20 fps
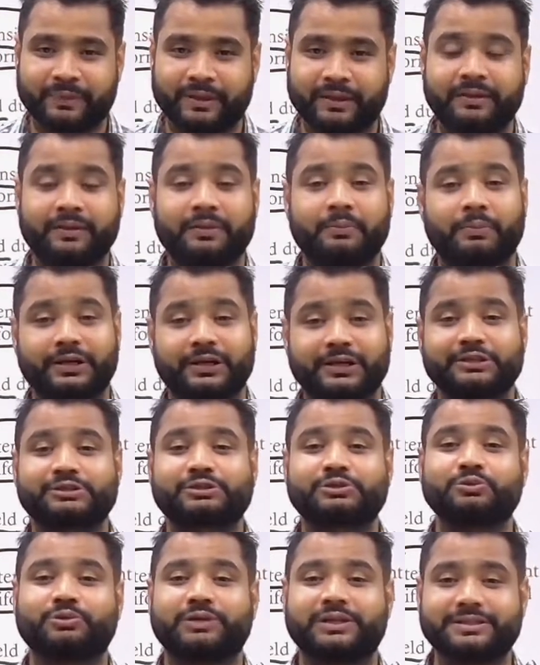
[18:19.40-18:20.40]
My dear
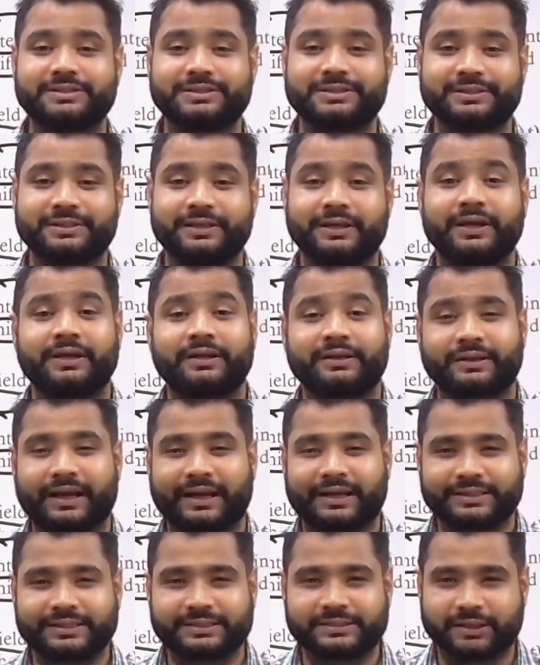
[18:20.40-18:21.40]
students,
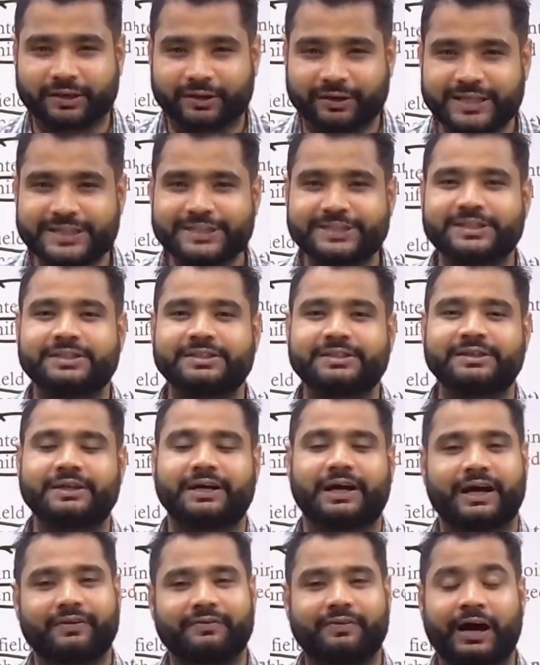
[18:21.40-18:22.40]
that is the reason
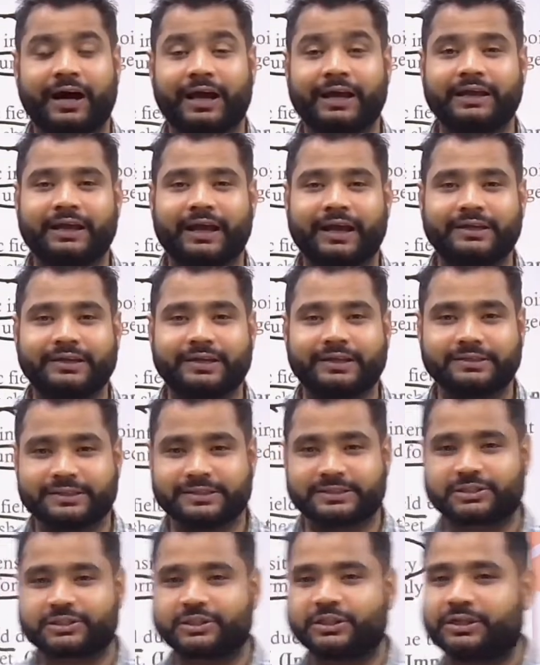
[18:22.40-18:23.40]
I have highlighted
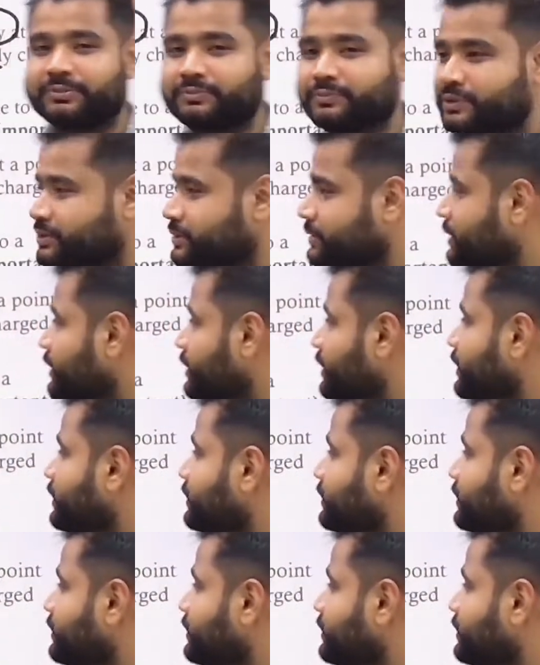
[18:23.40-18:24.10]
these terms. The